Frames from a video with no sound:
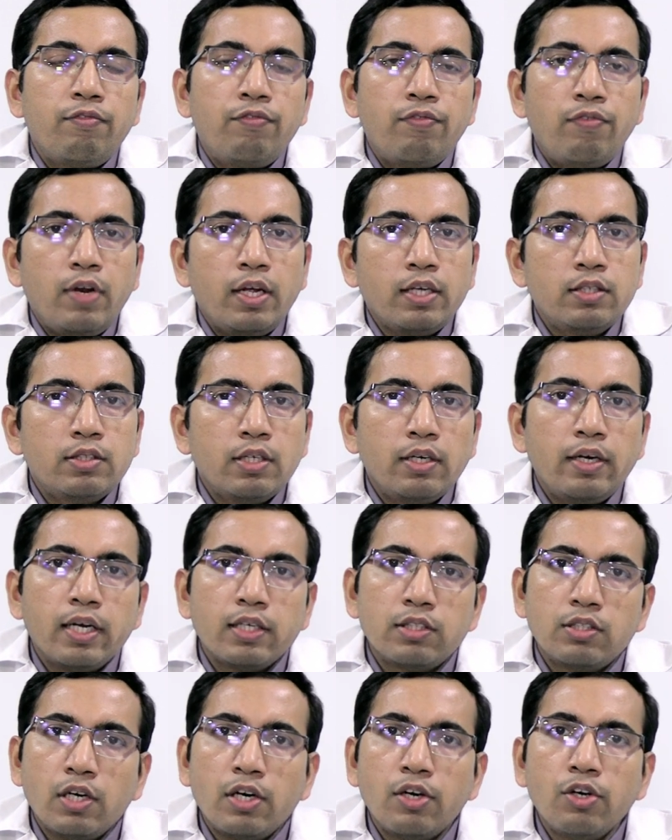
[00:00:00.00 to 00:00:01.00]
flex
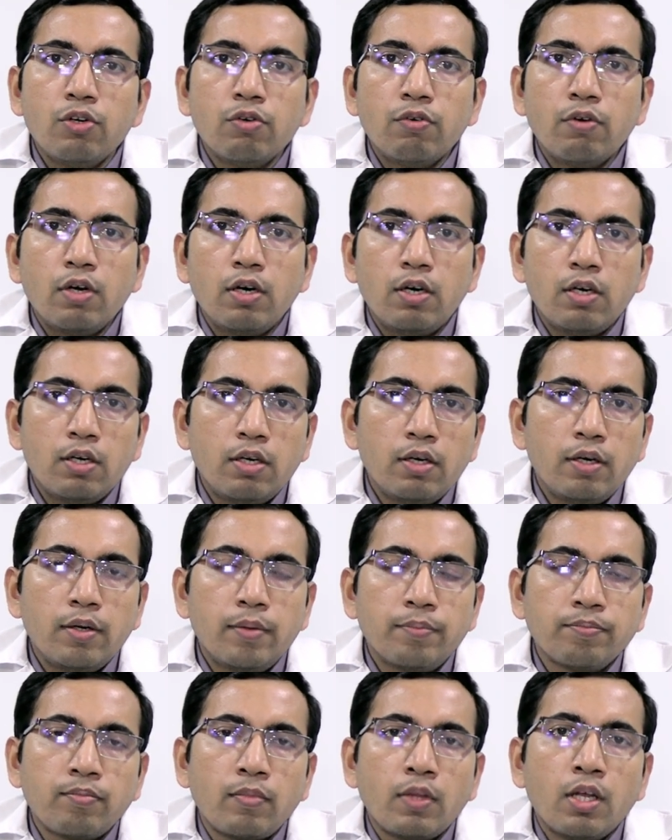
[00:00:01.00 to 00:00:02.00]
and extend
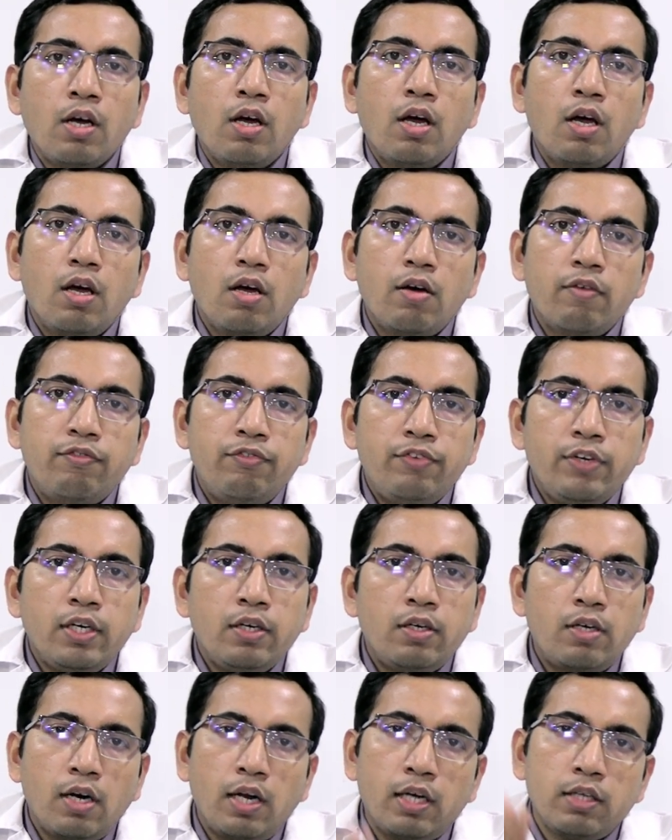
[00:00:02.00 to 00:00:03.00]
your
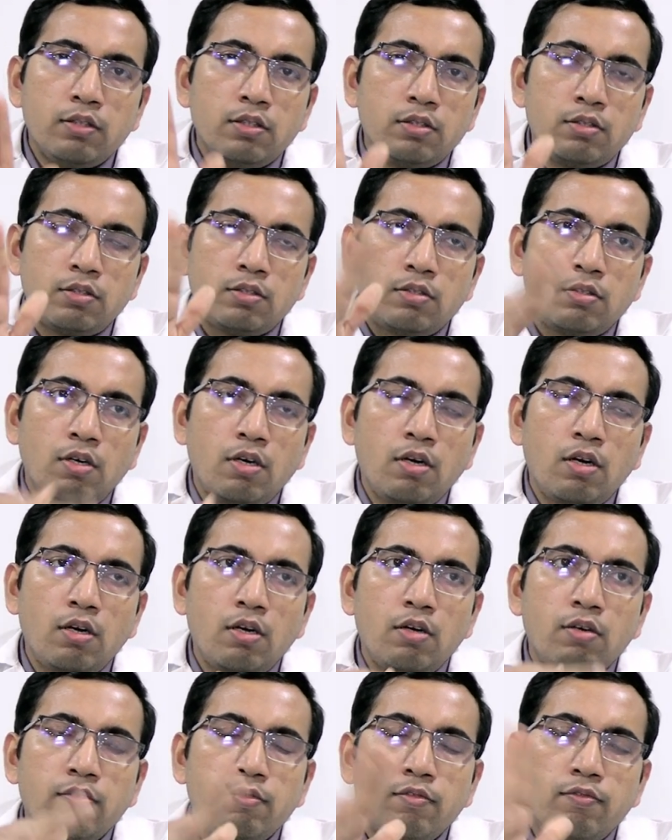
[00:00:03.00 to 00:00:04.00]
feet like this.
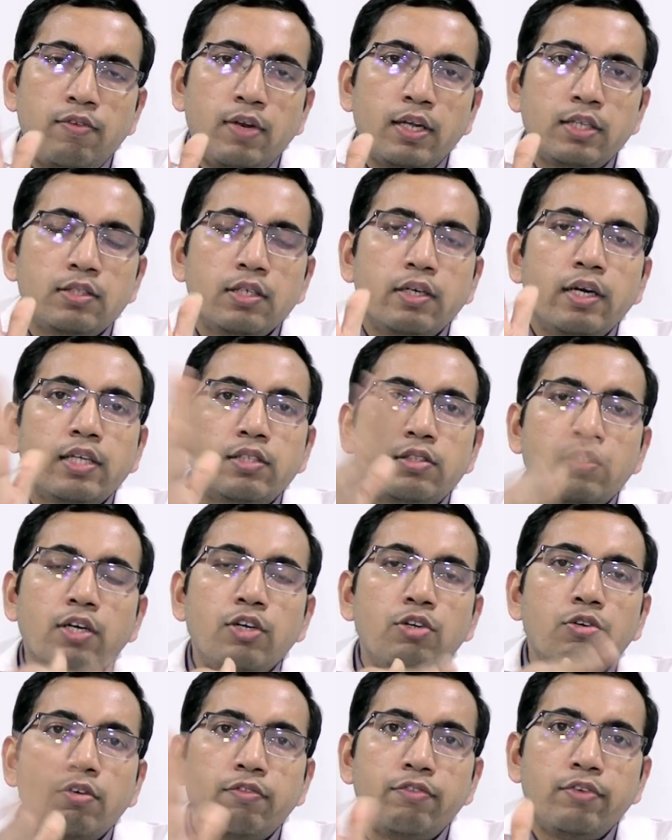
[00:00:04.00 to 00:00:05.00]
flex and
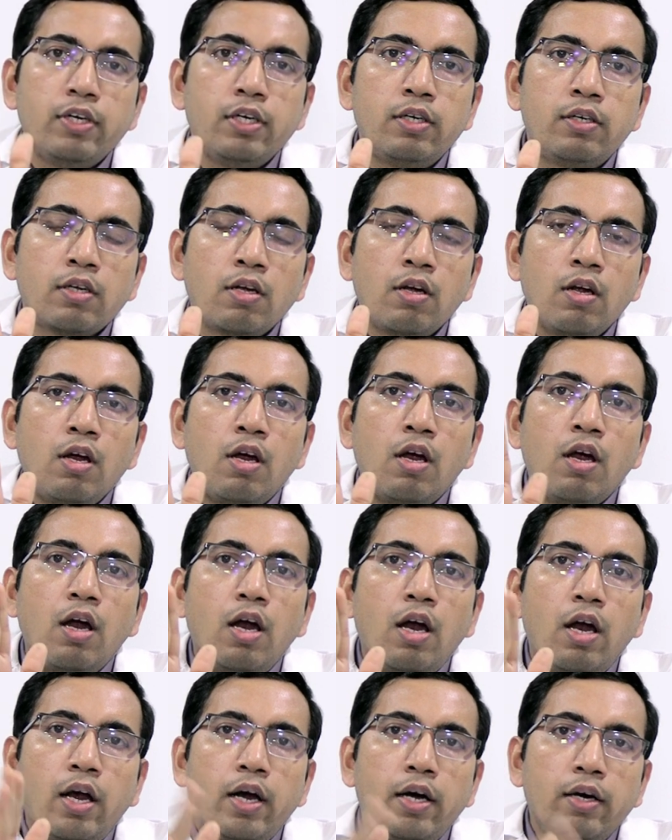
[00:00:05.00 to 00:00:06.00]
extend your feet
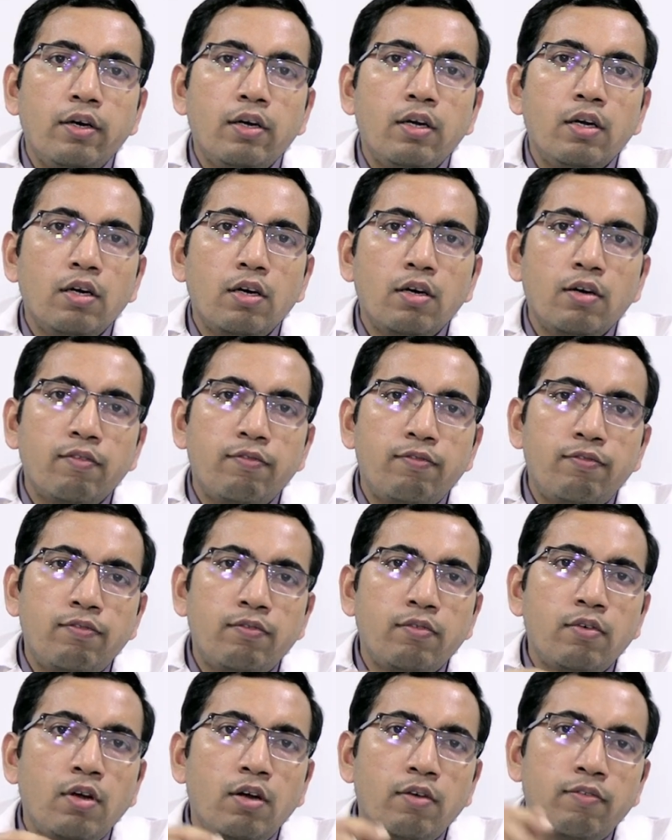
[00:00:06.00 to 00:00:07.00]
and
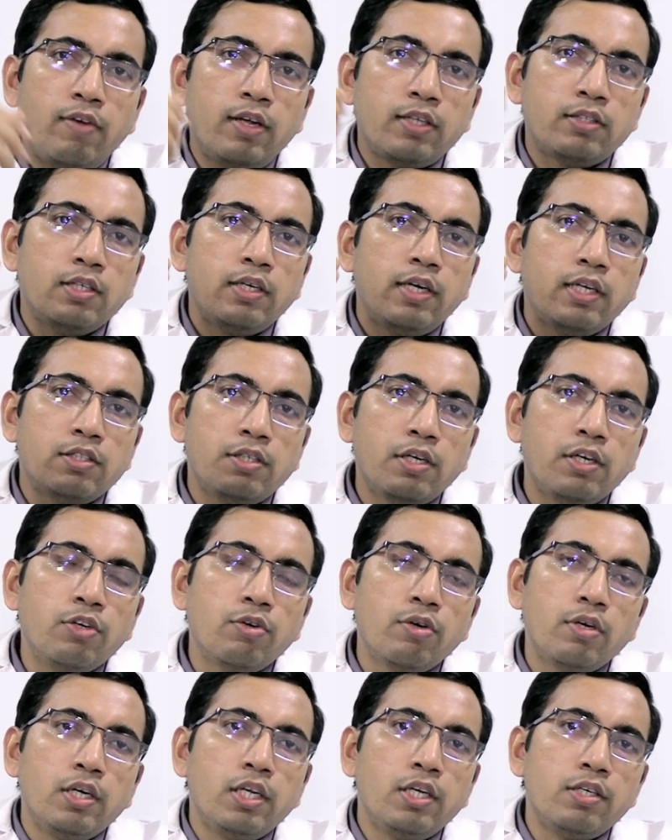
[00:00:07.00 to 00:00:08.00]
flex and
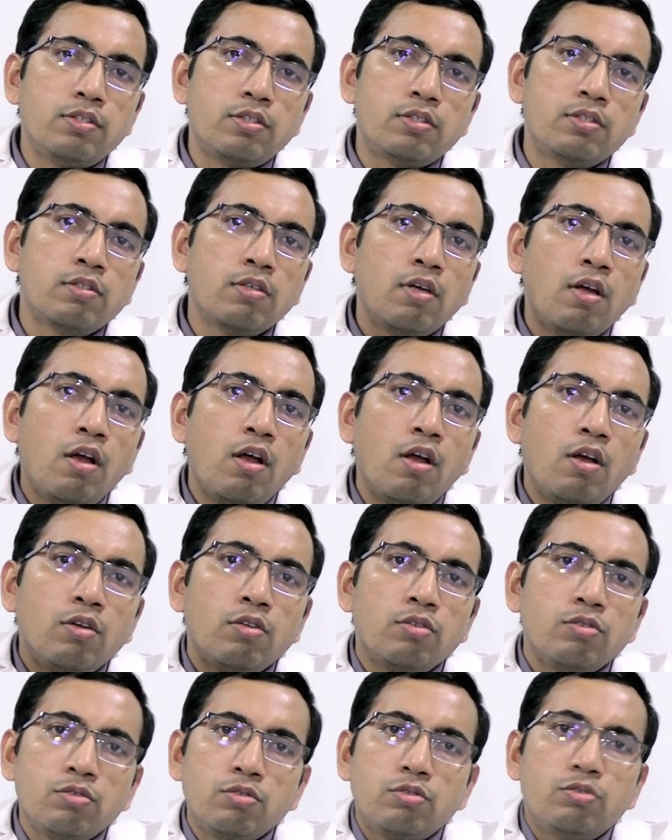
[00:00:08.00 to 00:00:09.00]
extend your knees.
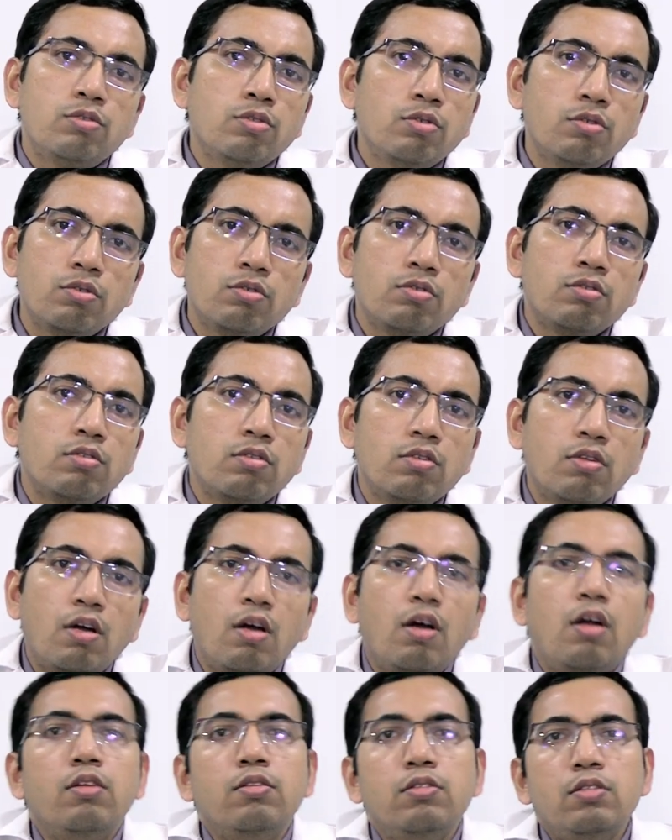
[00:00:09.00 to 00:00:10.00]
So
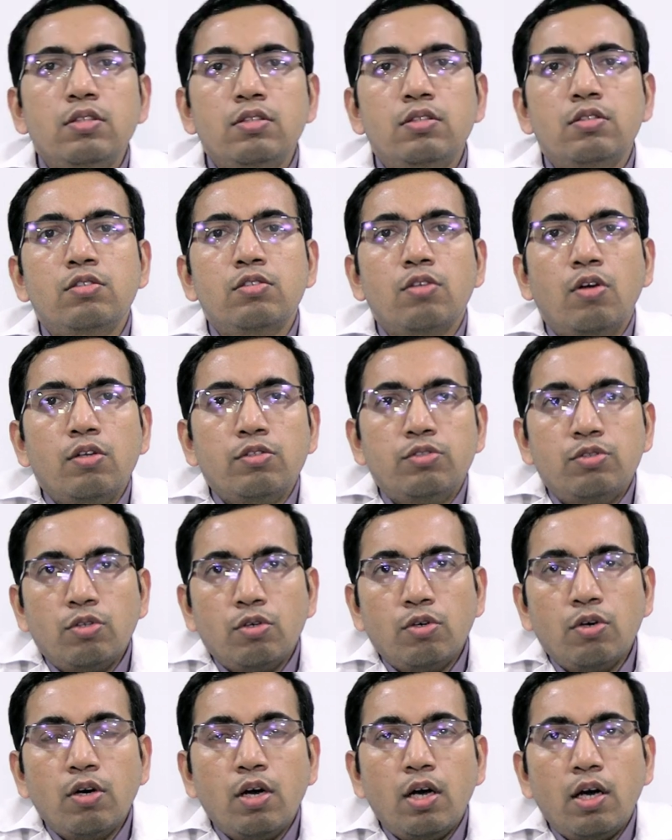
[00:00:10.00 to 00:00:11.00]
this is
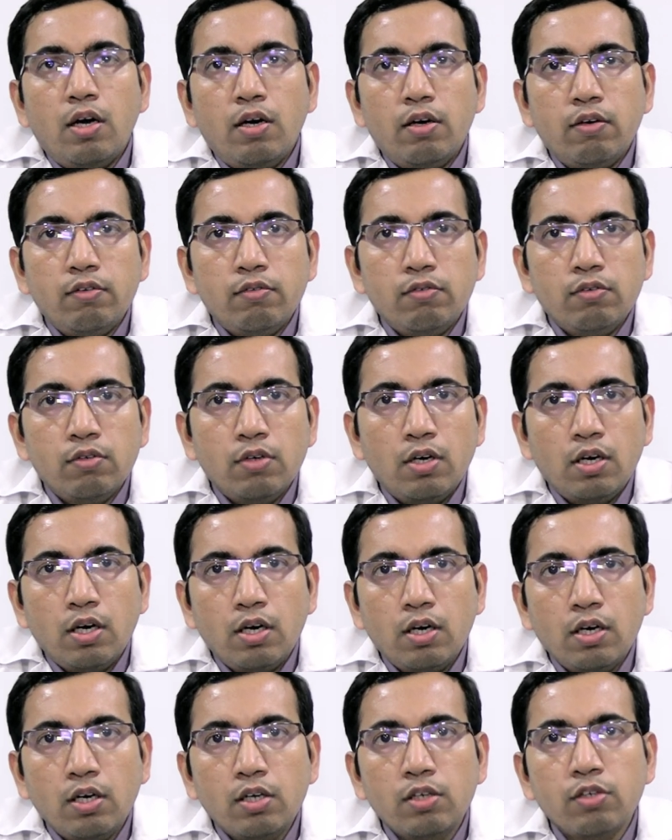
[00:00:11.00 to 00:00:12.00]
also a,
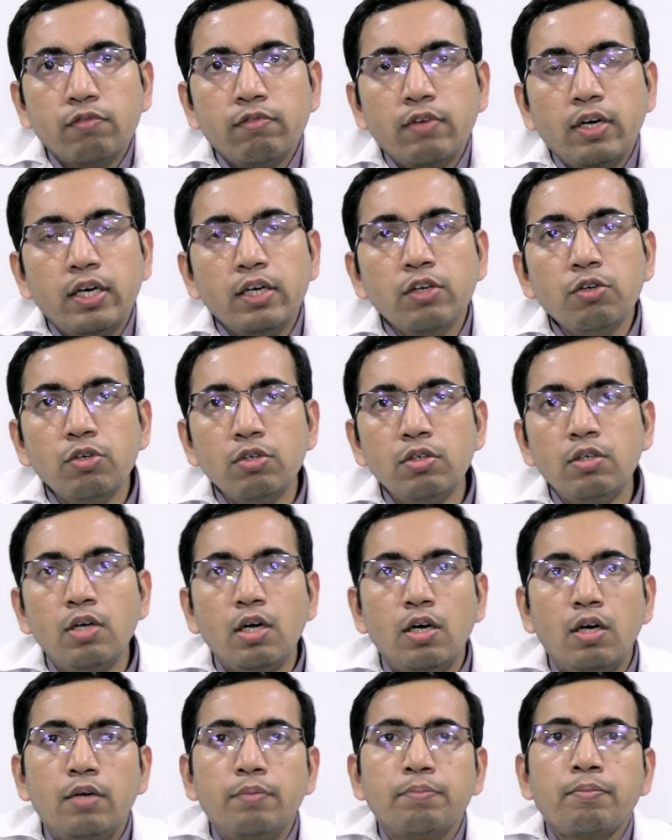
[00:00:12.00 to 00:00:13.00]
a very
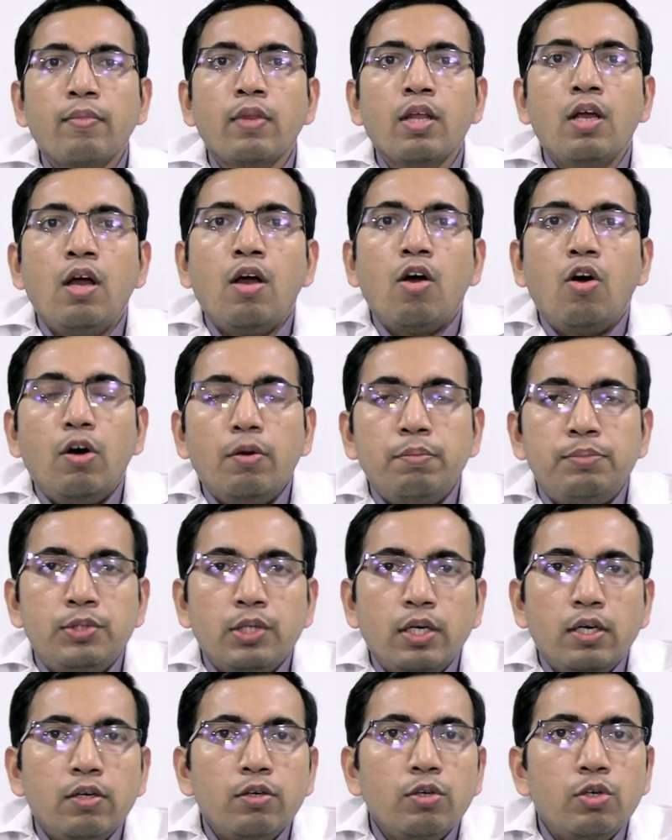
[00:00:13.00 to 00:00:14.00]
good uh,
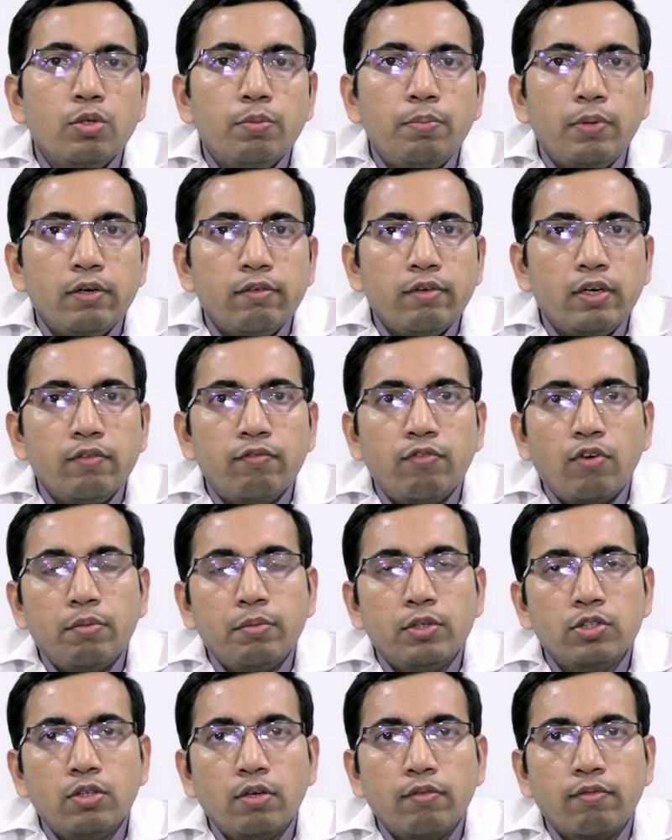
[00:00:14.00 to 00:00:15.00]
option to prevent
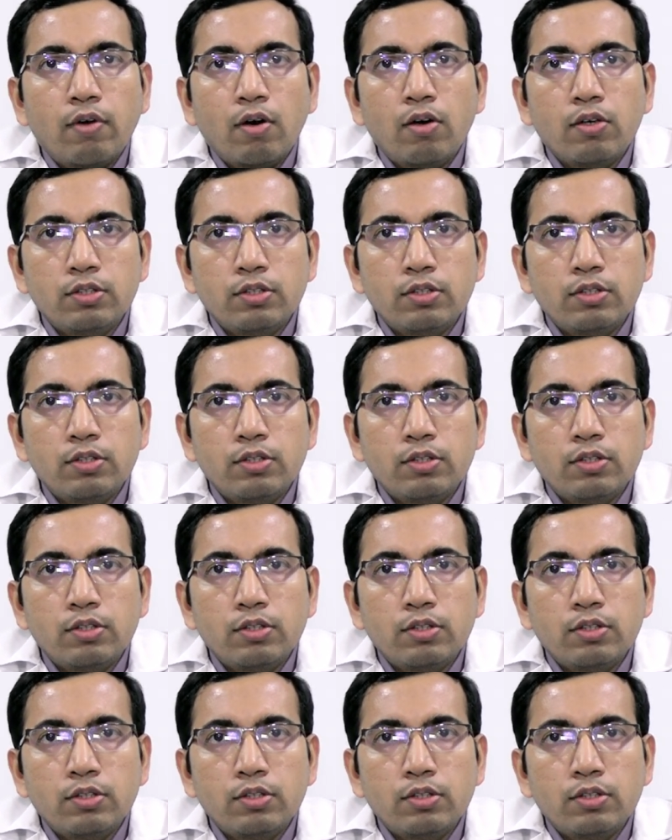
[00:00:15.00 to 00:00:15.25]
formation of